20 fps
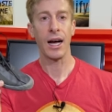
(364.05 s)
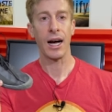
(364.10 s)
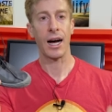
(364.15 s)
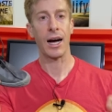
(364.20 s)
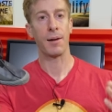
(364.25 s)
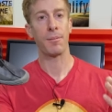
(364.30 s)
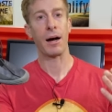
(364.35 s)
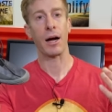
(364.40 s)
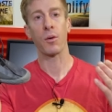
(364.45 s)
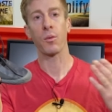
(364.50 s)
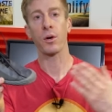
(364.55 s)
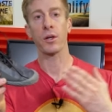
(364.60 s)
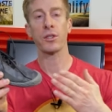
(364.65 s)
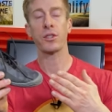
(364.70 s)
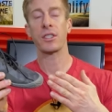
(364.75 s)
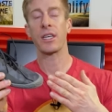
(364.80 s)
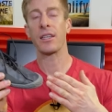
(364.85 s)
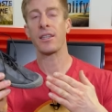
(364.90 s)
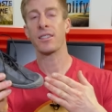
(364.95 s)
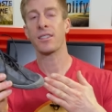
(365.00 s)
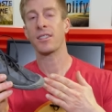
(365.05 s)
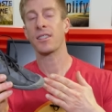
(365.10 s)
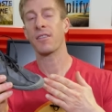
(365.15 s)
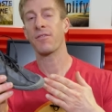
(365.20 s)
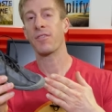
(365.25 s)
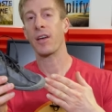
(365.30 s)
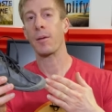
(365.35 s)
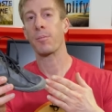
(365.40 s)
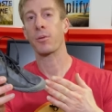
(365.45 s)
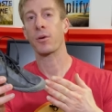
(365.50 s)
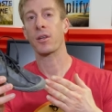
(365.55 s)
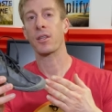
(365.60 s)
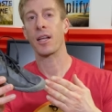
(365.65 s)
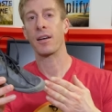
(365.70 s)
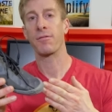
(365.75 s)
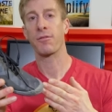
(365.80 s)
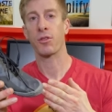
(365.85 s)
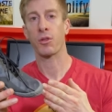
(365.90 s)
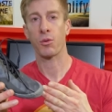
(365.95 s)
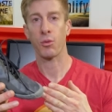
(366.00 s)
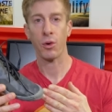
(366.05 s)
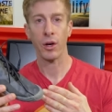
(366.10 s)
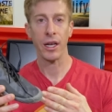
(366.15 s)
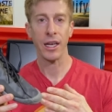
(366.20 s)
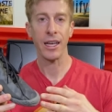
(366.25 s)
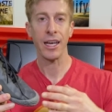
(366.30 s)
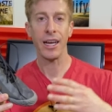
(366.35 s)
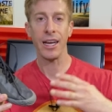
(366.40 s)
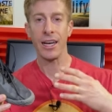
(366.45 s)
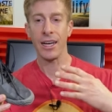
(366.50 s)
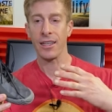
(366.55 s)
Um, I will say this is the Vapor Glove 3.